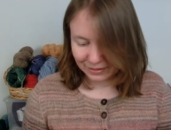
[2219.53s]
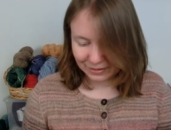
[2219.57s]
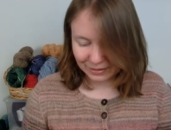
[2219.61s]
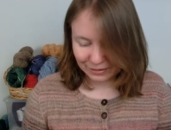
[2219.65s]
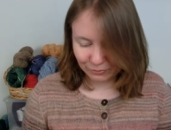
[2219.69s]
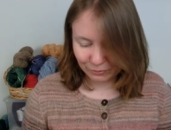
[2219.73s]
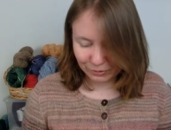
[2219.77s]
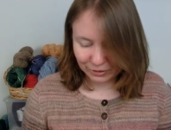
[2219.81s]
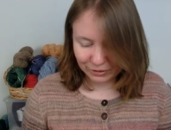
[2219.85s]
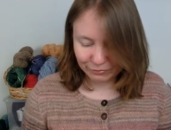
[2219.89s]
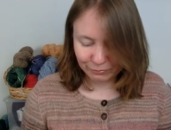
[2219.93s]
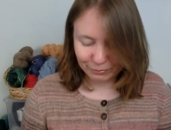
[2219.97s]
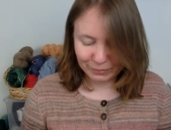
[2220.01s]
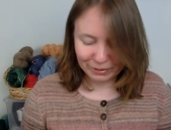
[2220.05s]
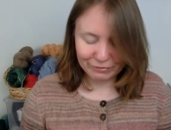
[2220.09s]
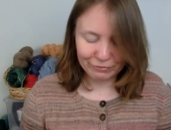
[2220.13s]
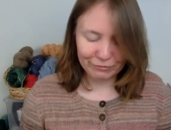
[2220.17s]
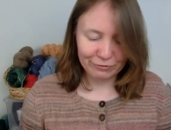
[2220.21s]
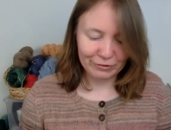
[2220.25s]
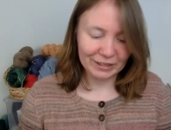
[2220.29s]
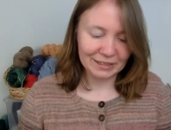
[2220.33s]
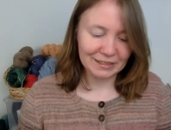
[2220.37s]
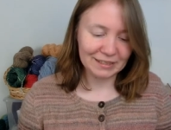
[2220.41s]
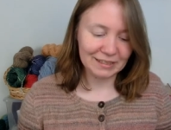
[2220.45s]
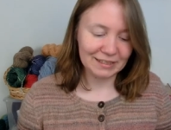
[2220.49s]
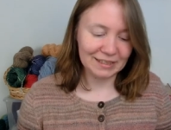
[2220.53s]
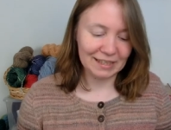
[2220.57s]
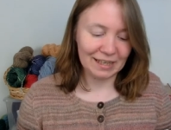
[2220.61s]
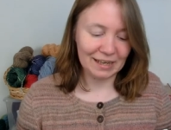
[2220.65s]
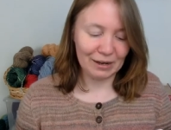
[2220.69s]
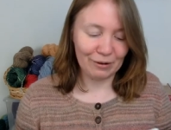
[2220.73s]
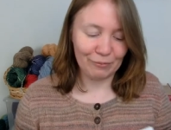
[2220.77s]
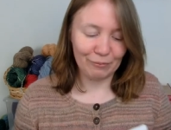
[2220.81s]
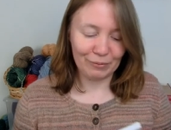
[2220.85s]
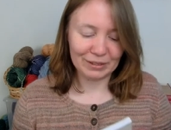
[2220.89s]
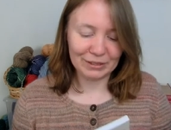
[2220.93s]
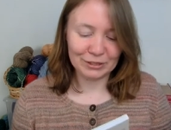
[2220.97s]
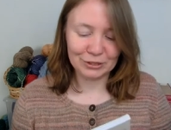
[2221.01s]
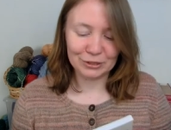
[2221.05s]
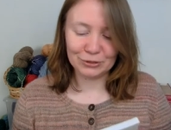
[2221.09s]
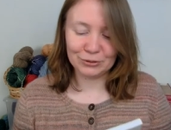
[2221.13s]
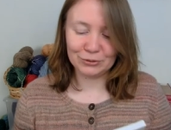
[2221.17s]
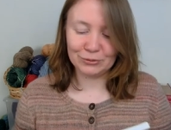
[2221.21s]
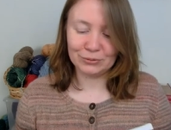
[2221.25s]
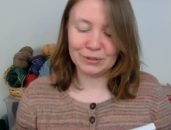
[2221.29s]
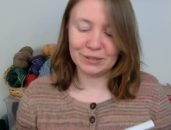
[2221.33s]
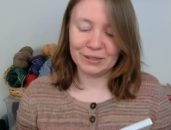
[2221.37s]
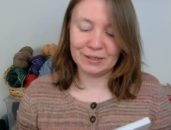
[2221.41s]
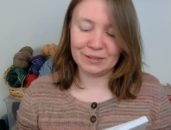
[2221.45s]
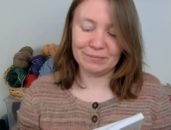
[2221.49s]
one of my friends that I went to
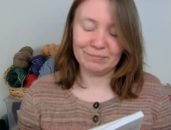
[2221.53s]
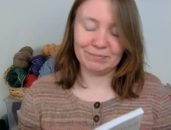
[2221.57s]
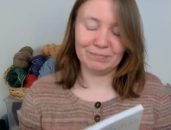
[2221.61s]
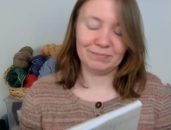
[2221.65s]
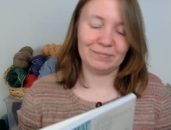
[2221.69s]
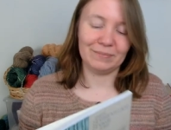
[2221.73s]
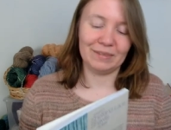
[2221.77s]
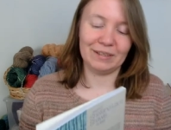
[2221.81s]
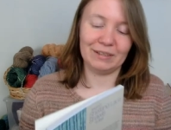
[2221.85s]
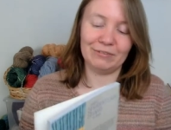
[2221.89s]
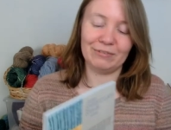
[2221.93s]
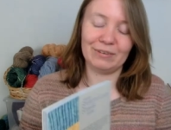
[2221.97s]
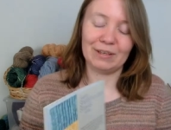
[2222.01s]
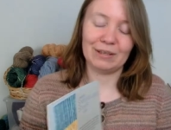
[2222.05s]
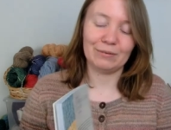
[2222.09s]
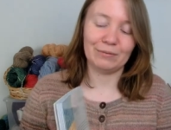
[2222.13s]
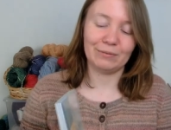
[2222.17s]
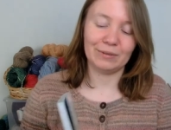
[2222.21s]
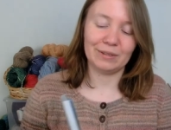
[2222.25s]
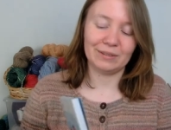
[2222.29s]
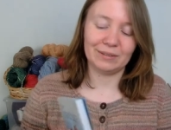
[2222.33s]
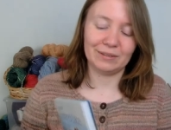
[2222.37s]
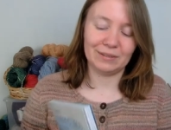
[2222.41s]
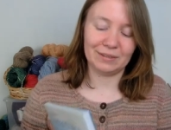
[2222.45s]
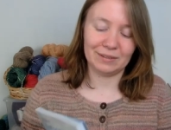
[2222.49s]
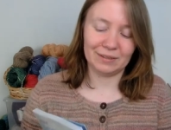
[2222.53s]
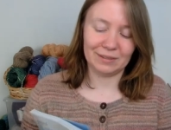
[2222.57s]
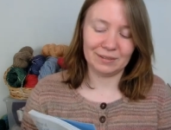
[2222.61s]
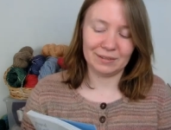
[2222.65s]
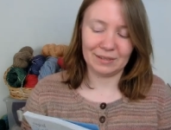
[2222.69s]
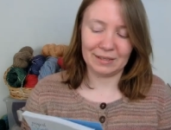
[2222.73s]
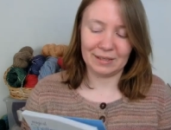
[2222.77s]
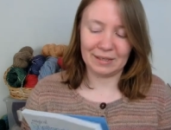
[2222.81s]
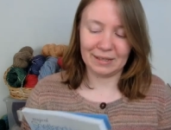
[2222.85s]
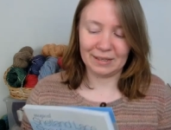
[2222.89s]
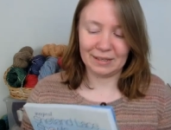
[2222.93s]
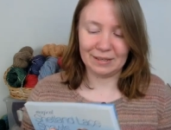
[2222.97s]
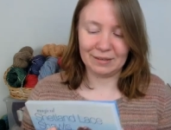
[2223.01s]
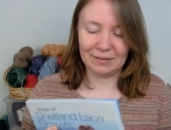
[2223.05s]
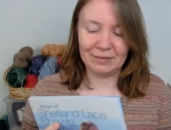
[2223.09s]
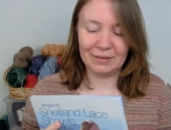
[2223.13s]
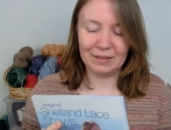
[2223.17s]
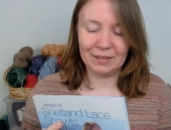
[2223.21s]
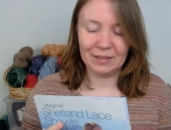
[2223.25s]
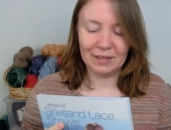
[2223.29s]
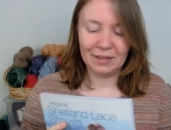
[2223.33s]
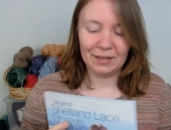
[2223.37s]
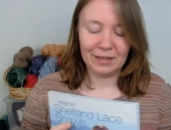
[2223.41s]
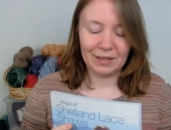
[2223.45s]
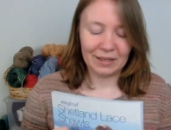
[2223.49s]
the event with uh,
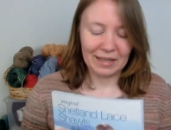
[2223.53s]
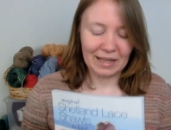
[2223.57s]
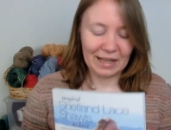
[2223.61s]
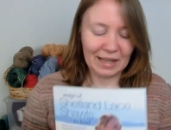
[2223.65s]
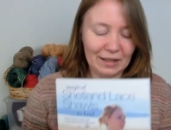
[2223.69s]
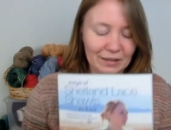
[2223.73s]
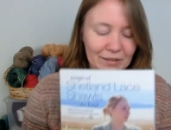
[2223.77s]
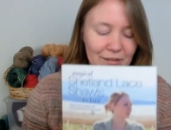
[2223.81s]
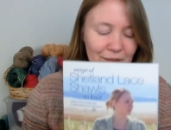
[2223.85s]
held